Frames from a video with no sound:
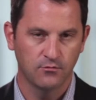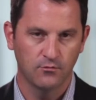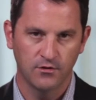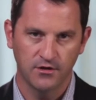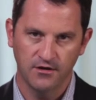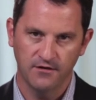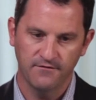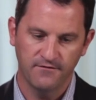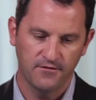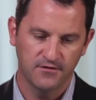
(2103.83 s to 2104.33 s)
What
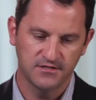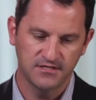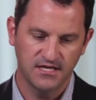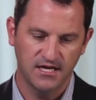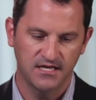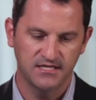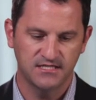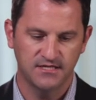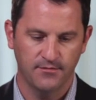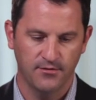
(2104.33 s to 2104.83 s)
are your first
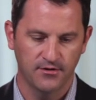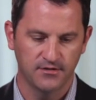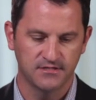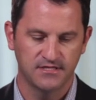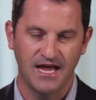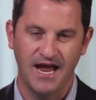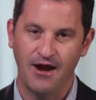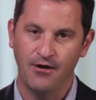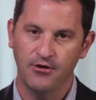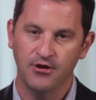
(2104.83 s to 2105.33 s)
customers?
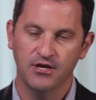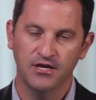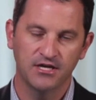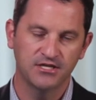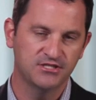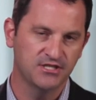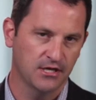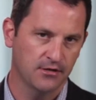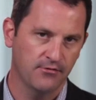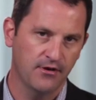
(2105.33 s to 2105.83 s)
How are you going
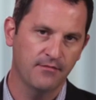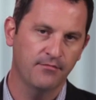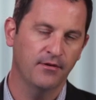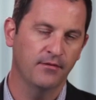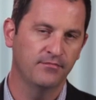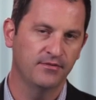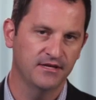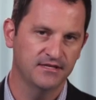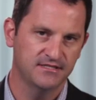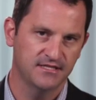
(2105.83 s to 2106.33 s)
to generate
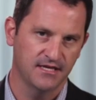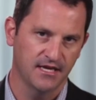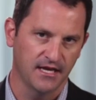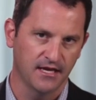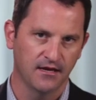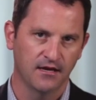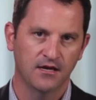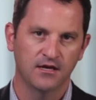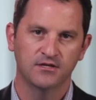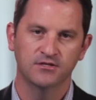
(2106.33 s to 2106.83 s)

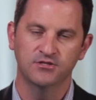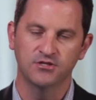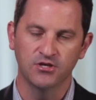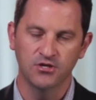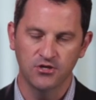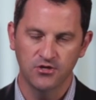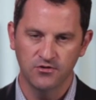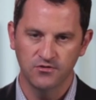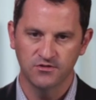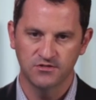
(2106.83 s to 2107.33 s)
publicity? Do
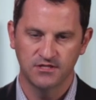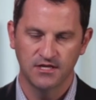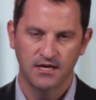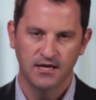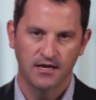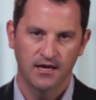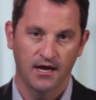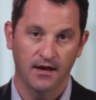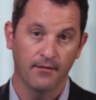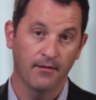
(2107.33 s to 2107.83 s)
you use
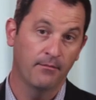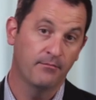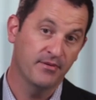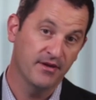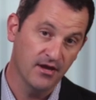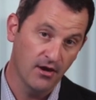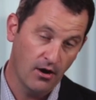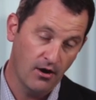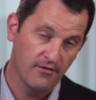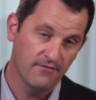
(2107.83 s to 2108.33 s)
a
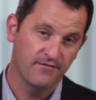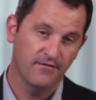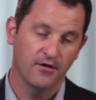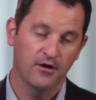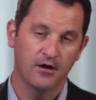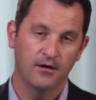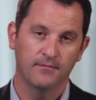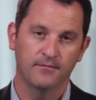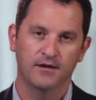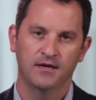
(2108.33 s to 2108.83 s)
PR
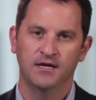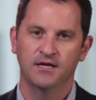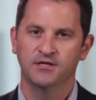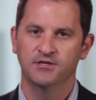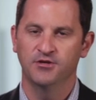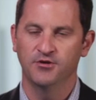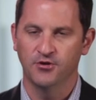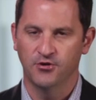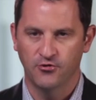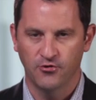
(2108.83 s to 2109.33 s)
firm?
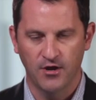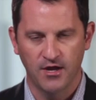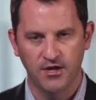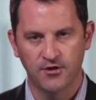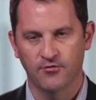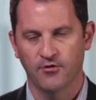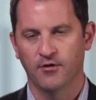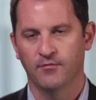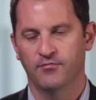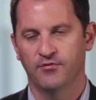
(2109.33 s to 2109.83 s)
Do you create
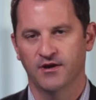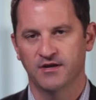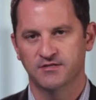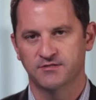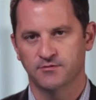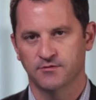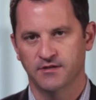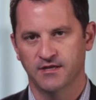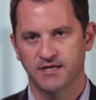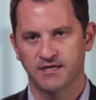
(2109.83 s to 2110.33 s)
your own
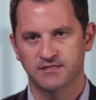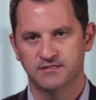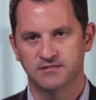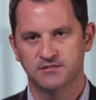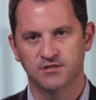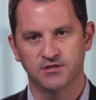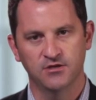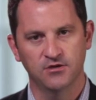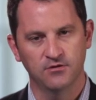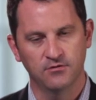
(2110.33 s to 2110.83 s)
press release?
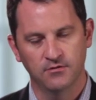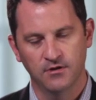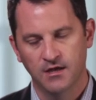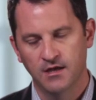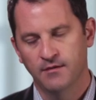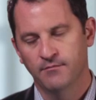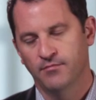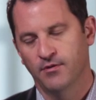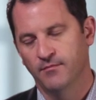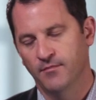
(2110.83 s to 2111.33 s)
Do you
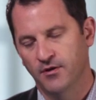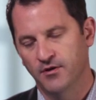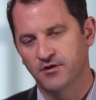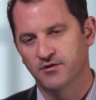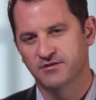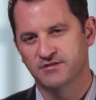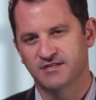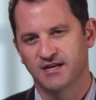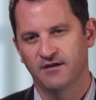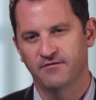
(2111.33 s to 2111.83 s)
promote
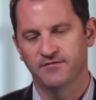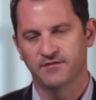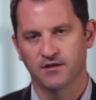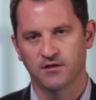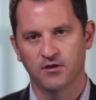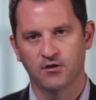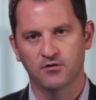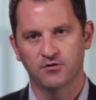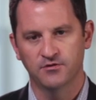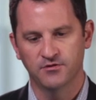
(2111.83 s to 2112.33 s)
yourself in the
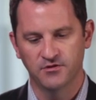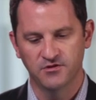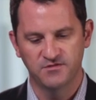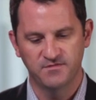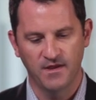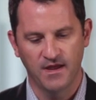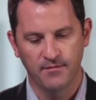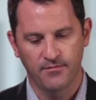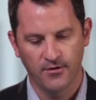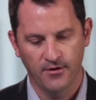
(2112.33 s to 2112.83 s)
local
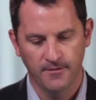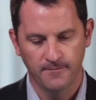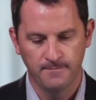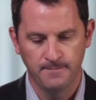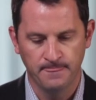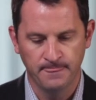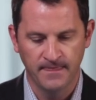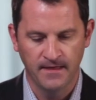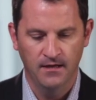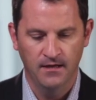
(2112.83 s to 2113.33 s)
newspaper?
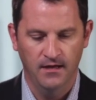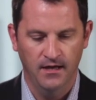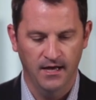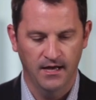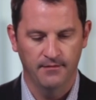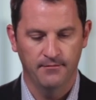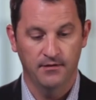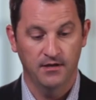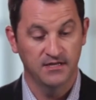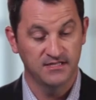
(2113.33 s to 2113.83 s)

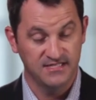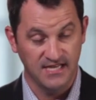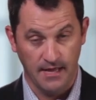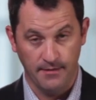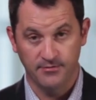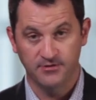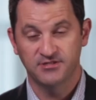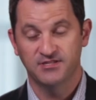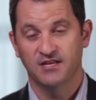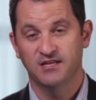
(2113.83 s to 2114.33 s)

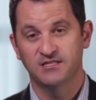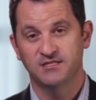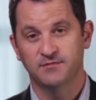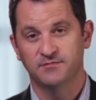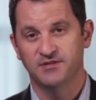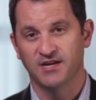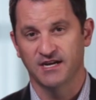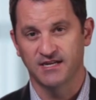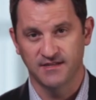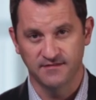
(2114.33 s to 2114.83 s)
Establish sales
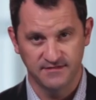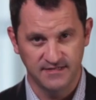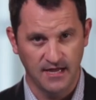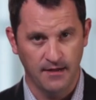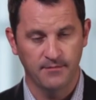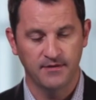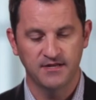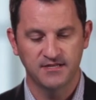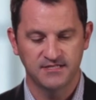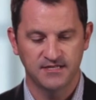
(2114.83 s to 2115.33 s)
objectives.
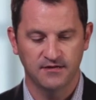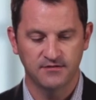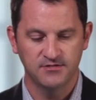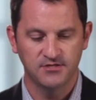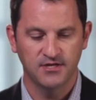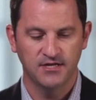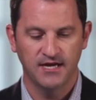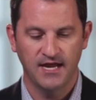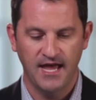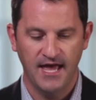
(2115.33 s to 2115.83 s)
How many sales are
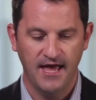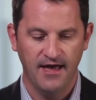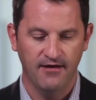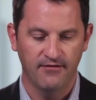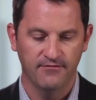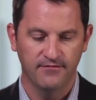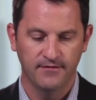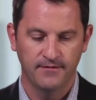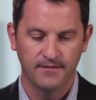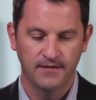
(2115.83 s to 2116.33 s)
you going to
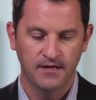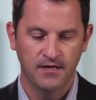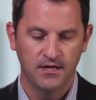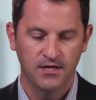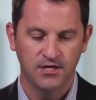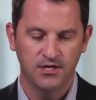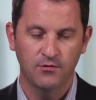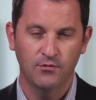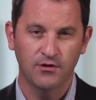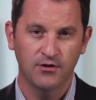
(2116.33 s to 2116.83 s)
have?
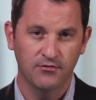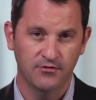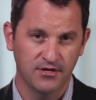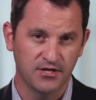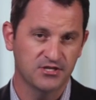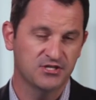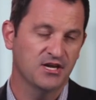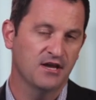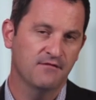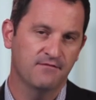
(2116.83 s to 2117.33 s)
You want to
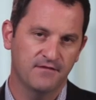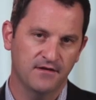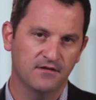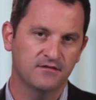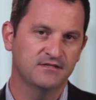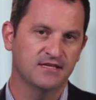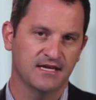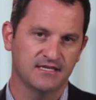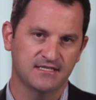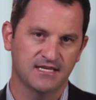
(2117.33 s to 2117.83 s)
initiate
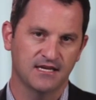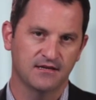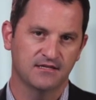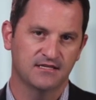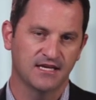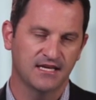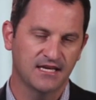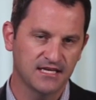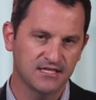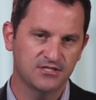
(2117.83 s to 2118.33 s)
field testing
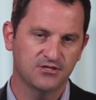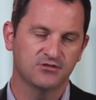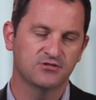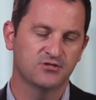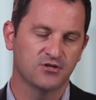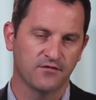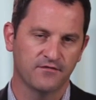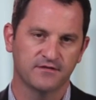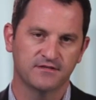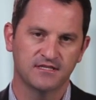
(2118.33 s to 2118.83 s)
to get your
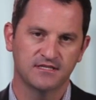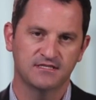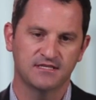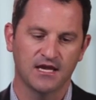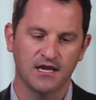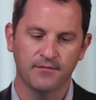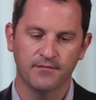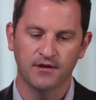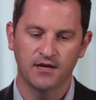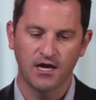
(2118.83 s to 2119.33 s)
services
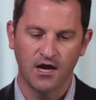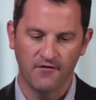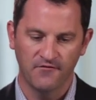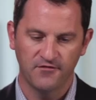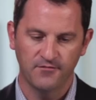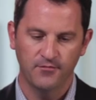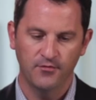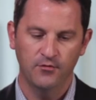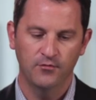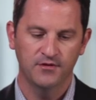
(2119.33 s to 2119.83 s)
team
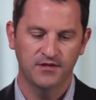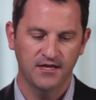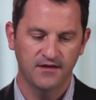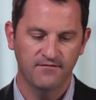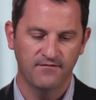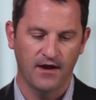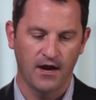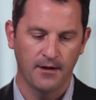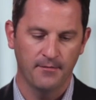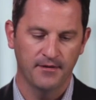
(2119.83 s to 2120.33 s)
comfortable with the
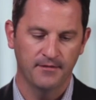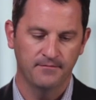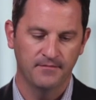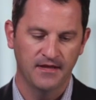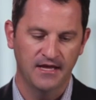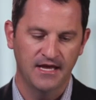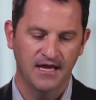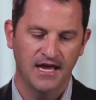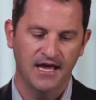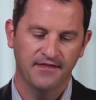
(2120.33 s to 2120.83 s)
environment.
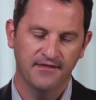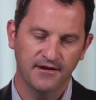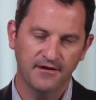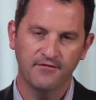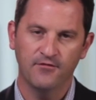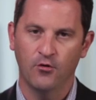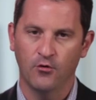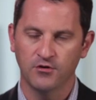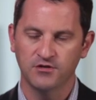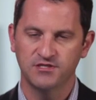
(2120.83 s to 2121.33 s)
And then,
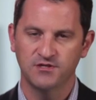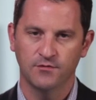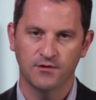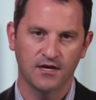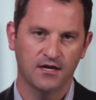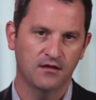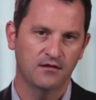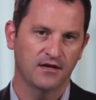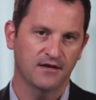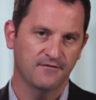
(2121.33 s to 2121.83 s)
of course, you
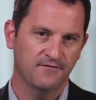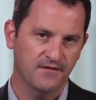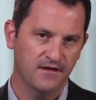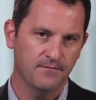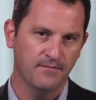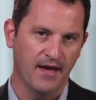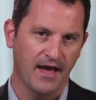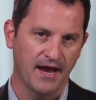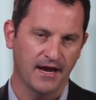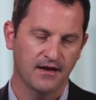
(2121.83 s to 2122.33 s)
want to collect
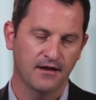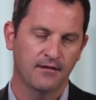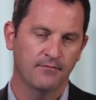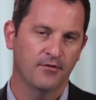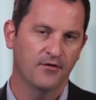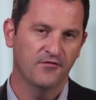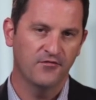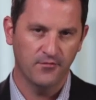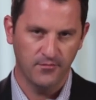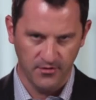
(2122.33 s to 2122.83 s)
feedback,
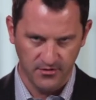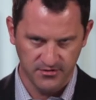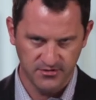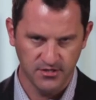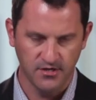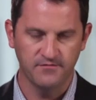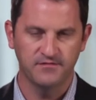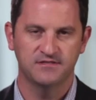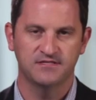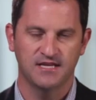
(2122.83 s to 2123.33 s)
both from your
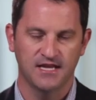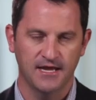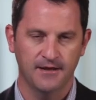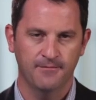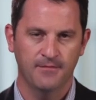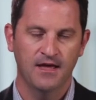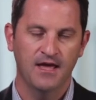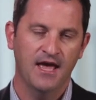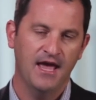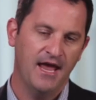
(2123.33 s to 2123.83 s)
service
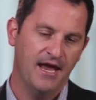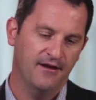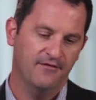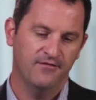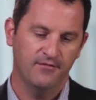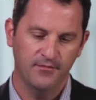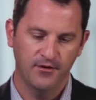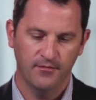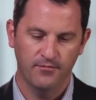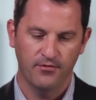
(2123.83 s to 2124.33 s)
team and
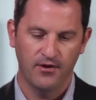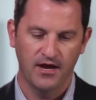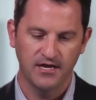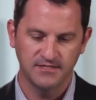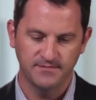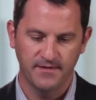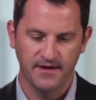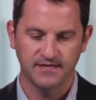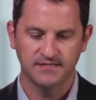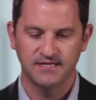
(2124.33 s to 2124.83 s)
from your
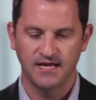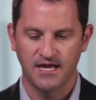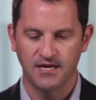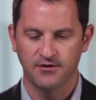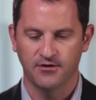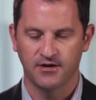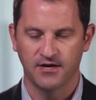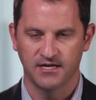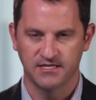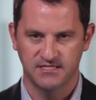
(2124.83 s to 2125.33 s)
prospects and
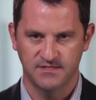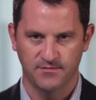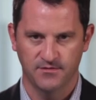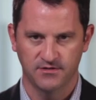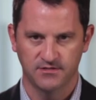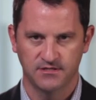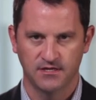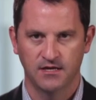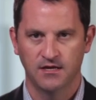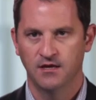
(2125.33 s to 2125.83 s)
your
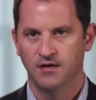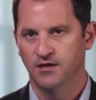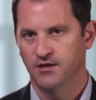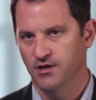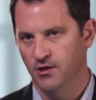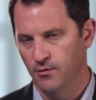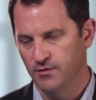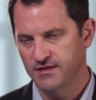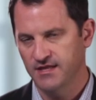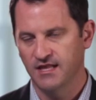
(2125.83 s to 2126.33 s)
customers.
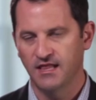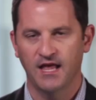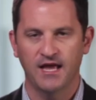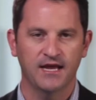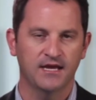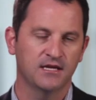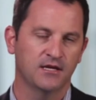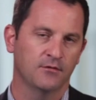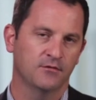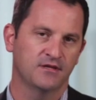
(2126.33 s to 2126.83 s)
Know what they
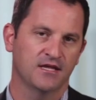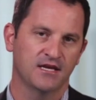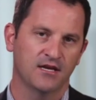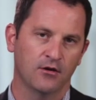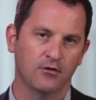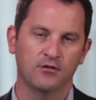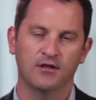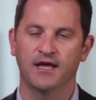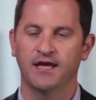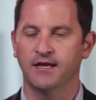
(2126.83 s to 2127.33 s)
like, know what they
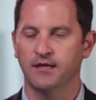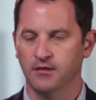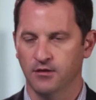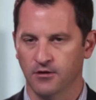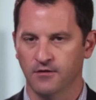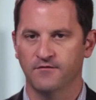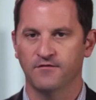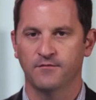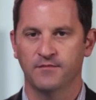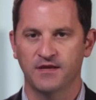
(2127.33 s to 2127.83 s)
don't like,
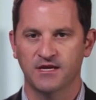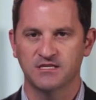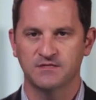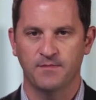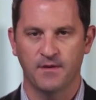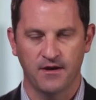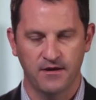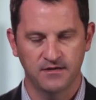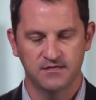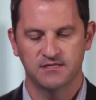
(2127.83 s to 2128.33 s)
learn from the
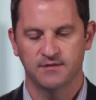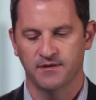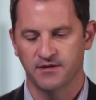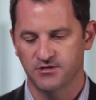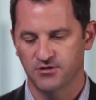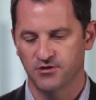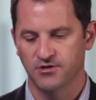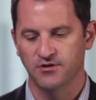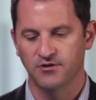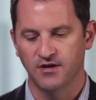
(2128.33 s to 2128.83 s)
experience to make
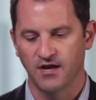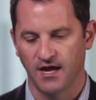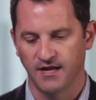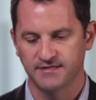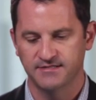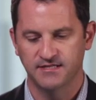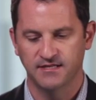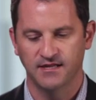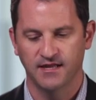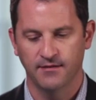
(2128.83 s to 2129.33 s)
sure you
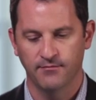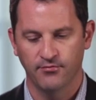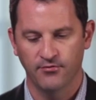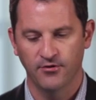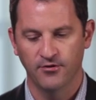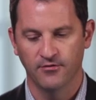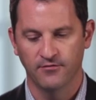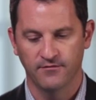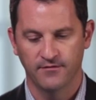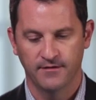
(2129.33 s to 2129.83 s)
constantly
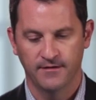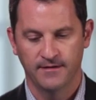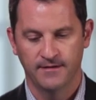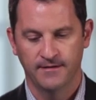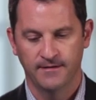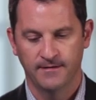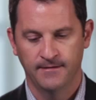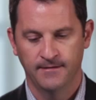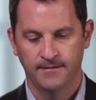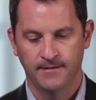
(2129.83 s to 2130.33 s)
improve.
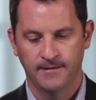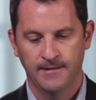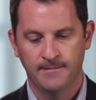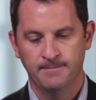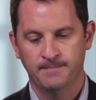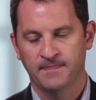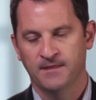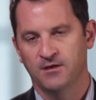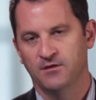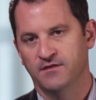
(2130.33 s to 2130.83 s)

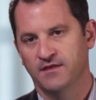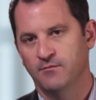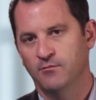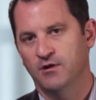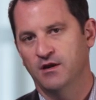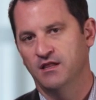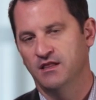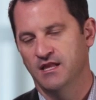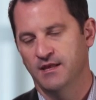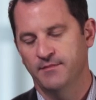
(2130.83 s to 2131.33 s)
You then
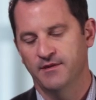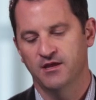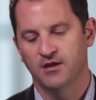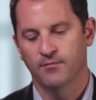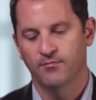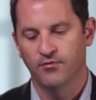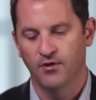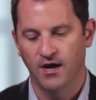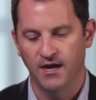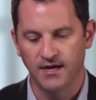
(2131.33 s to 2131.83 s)
want to limit
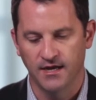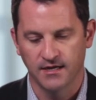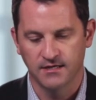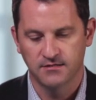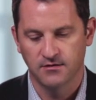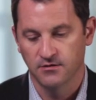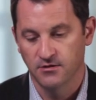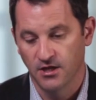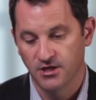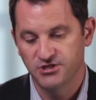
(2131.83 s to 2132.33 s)
your
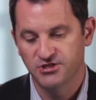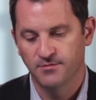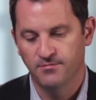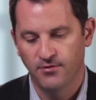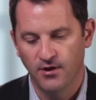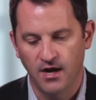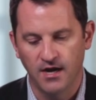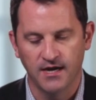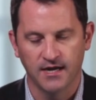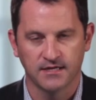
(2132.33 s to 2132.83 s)
product or launch your
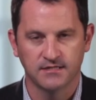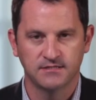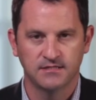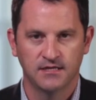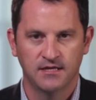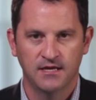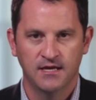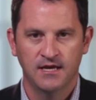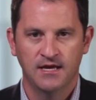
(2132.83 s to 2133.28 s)
products.